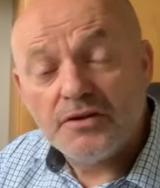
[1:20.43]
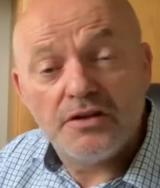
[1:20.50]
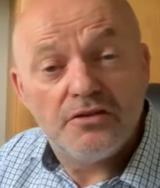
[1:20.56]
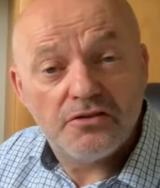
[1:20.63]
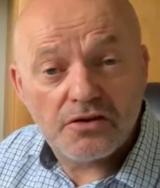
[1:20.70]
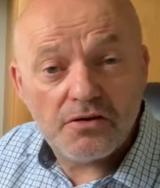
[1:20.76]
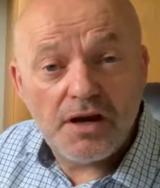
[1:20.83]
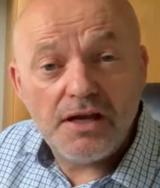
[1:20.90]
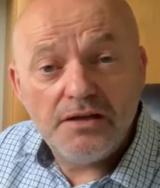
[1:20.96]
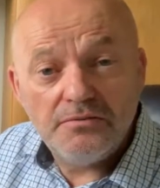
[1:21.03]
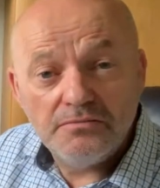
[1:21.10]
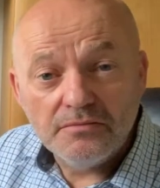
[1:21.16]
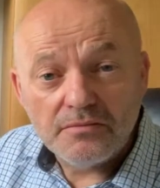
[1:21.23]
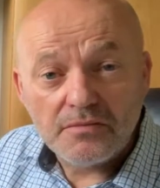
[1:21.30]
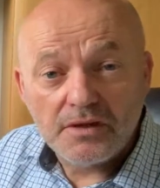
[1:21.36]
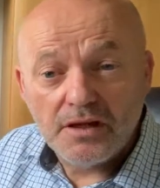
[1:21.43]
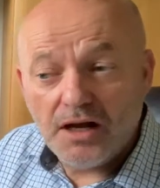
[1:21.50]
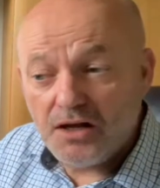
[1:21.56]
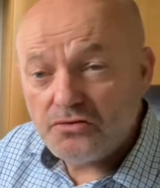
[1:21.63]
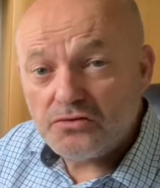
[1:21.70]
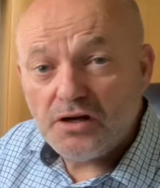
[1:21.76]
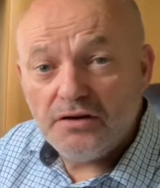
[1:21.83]
It's great.
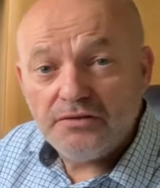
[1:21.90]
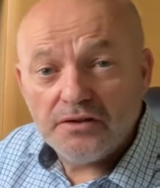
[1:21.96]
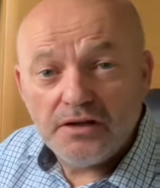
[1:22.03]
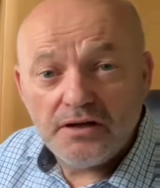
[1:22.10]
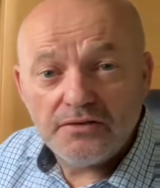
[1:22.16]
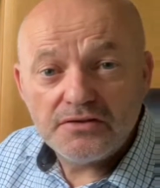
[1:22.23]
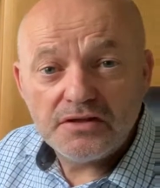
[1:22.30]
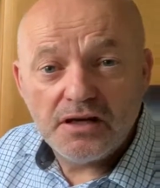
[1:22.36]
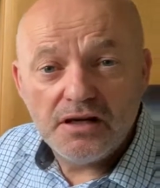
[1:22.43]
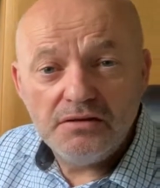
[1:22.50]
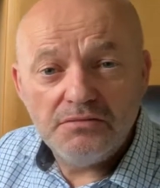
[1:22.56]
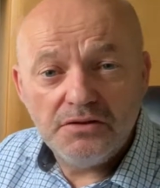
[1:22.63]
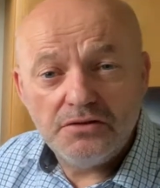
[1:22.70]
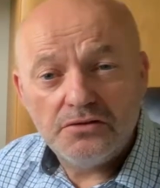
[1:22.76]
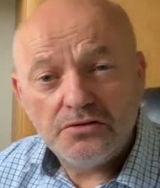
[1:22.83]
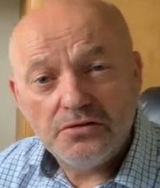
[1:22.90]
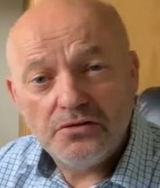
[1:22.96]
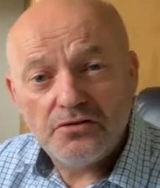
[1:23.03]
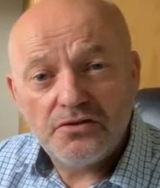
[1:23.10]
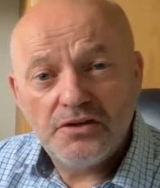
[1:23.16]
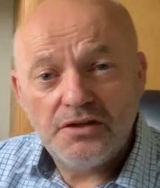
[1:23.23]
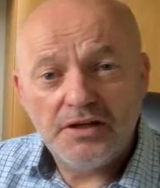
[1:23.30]
I drive a lot of time in
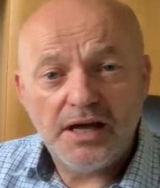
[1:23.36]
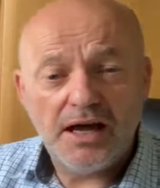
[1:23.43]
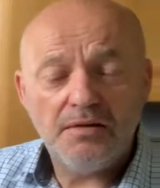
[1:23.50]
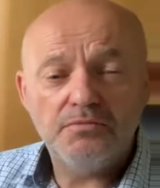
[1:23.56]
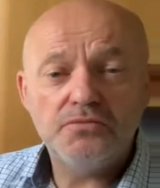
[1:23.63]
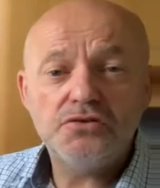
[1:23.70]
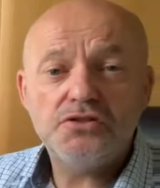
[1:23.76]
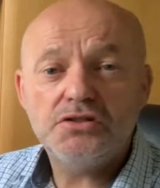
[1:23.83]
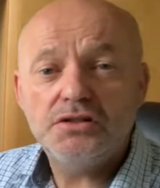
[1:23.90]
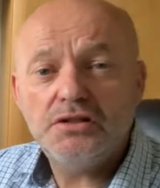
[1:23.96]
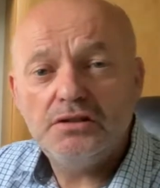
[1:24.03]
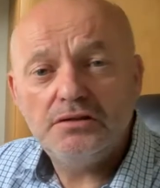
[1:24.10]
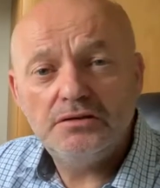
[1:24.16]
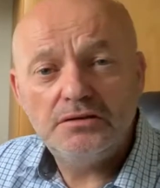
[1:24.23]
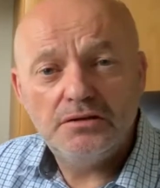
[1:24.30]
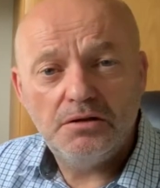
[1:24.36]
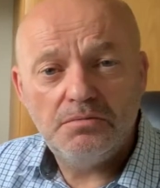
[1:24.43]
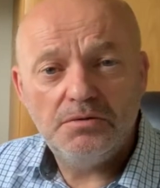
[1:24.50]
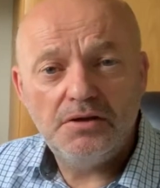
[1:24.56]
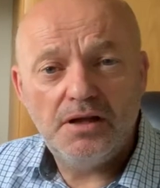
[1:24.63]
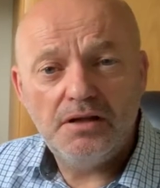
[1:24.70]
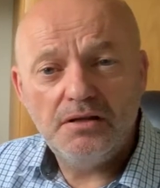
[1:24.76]
Dorset and Hampshire, up
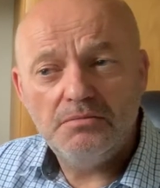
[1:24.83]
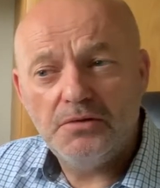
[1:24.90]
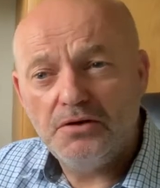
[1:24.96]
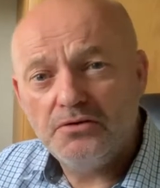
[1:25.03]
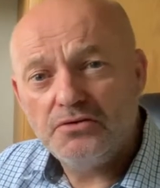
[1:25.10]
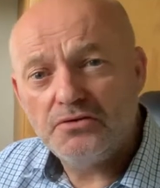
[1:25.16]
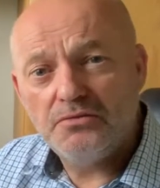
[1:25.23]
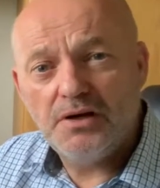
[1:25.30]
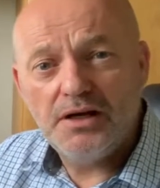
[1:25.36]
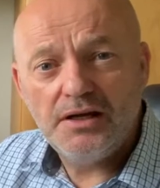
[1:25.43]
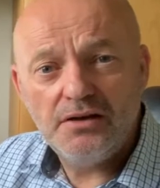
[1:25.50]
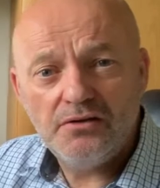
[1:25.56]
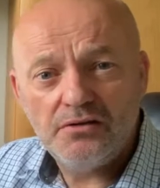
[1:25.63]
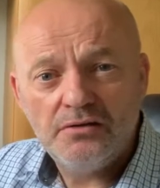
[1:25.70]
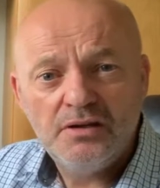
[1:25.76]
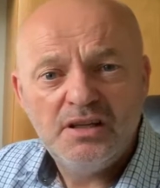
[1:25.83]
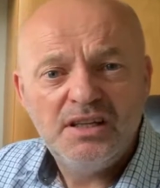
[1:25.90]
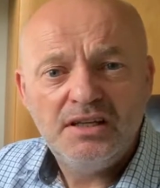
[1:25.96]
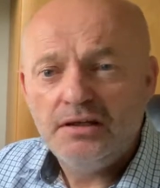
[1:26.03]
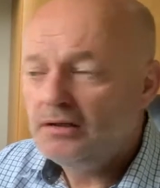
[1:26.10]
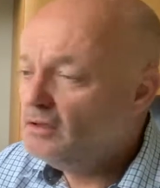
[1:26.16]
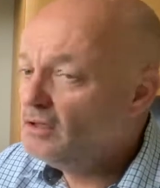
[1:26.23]
and down the motorways.
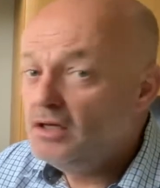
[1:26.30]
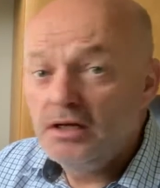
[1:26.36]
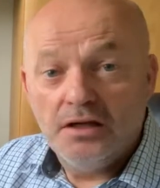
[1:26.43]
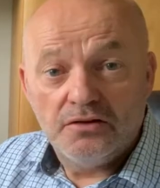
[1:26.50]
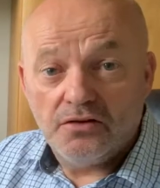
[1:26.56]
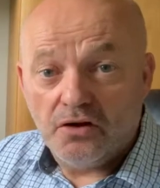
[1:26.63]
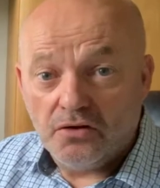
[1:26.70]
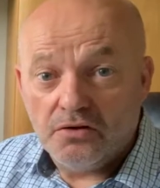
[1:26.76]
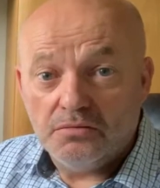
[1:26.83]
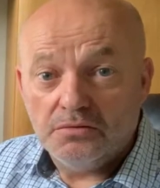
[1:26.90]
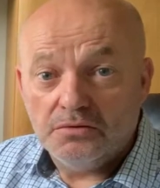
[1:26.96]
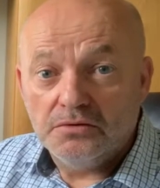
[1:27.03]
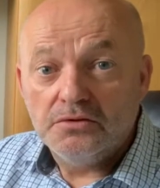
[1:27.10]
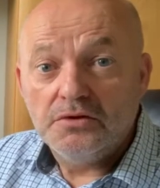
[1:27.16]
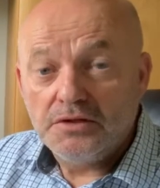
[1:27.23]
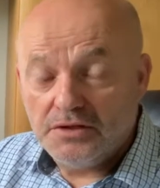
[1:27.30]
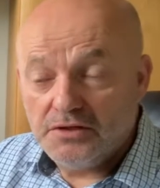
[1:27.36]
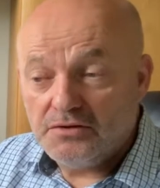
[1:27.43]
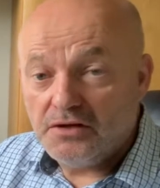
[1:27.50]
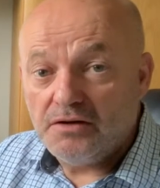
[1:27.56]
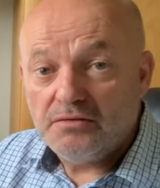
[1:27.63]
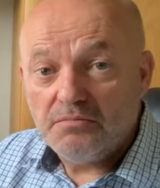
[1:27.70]
It's horrible. You
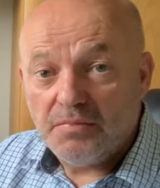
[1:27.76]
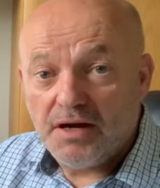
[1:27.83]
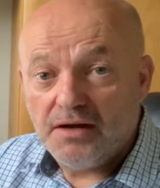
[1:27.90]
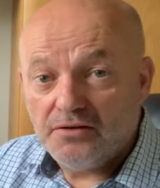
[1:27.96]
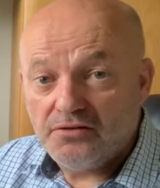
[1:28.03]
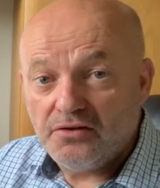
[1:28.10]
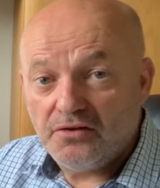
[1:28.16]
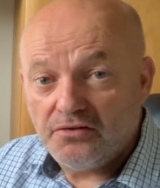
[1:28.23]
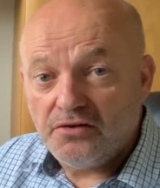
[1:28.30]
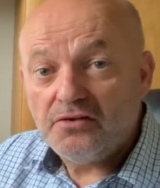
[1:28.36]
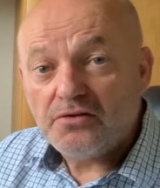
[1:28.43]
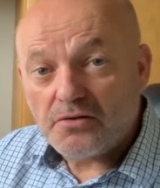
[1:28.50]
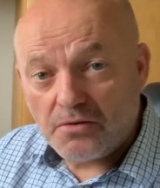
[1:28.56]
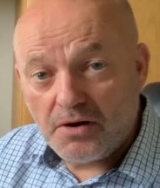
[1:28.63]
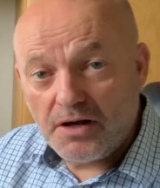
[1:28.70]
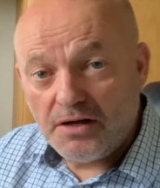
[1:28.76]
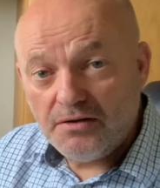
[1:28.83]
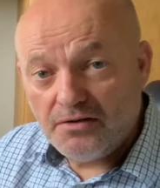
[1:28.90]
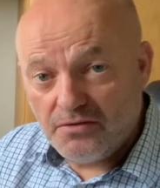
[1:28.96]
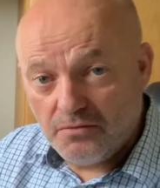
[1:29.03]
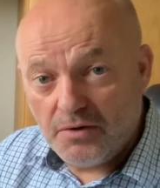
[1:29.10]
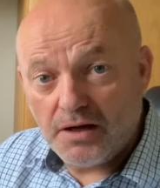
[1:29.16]
drive in Paxos, it's great.
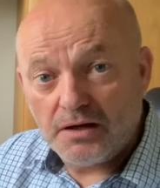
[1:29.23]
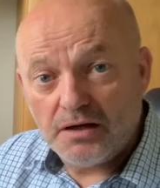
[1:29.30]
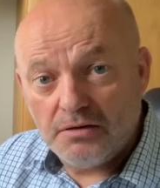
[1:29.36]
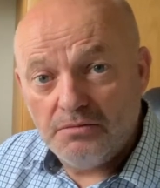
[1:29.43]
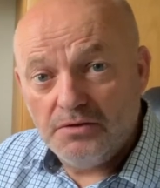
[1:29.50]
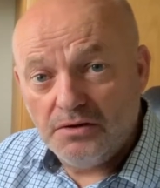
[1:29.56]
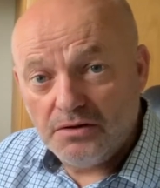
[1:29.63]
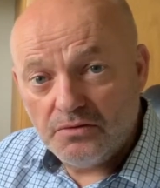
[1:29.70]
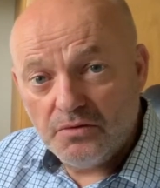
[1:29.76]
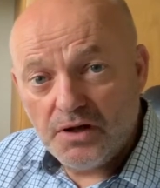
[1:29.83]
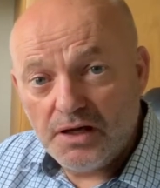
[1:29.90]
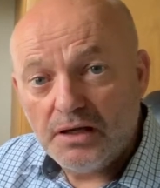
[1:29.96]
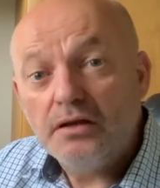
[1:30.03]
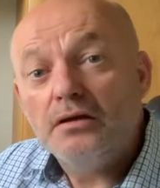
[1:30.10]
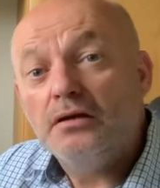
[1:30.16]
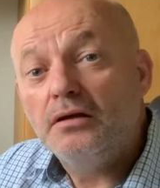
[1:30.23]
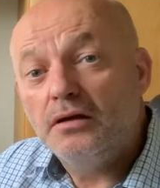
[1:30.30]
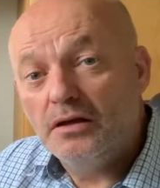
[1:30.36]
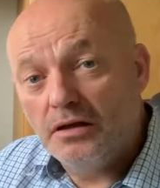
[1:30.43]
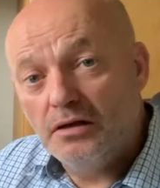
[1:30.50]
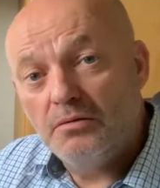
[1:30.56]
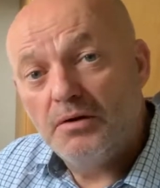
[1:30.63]
There's a wagon coming the other way,
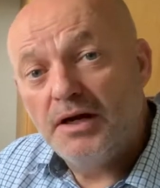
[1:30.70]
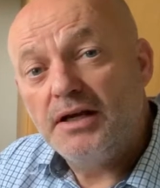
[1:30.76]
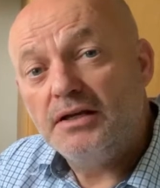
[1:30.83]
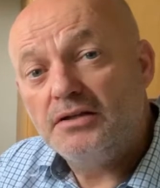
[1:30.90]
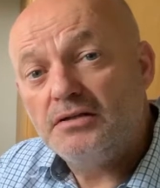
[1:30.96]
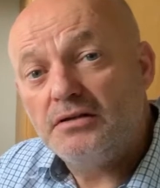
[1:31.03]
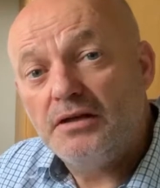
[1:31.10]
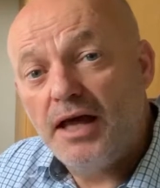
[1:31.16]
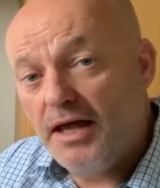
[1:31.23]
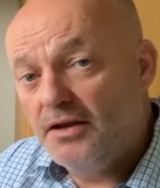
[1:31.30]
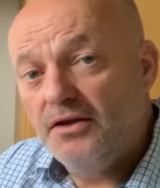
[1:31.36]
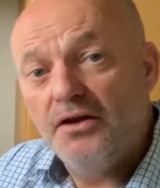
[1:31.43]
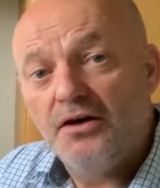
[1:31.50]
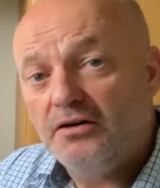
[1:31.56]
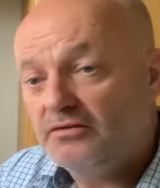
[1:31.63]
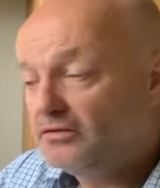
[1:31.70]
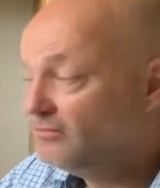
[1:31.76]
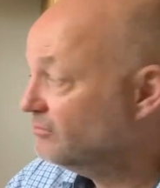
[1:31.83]
you wait, end of.